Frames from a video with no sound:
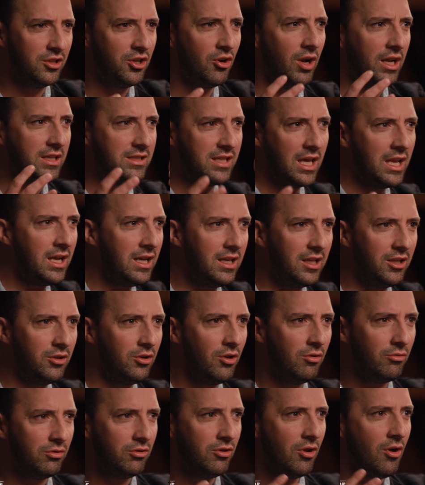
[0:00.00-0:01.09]
your identity, you
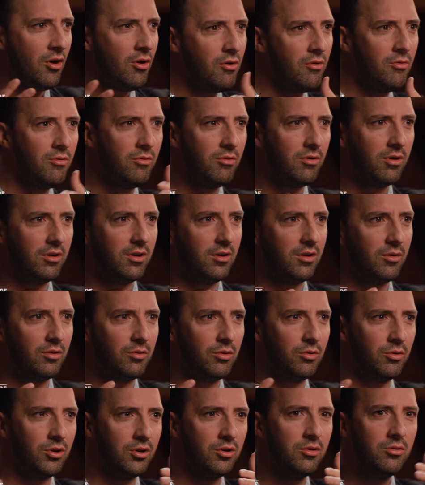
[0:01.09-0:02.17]
don't know
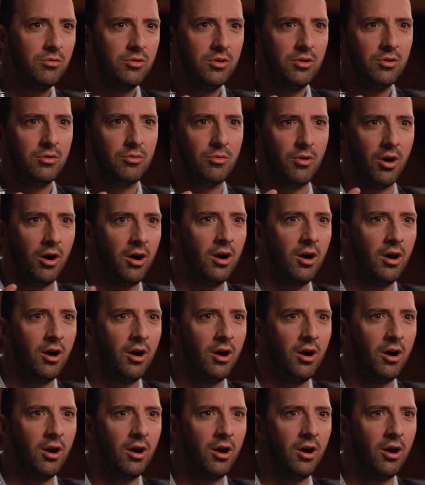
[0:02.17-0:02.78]
who you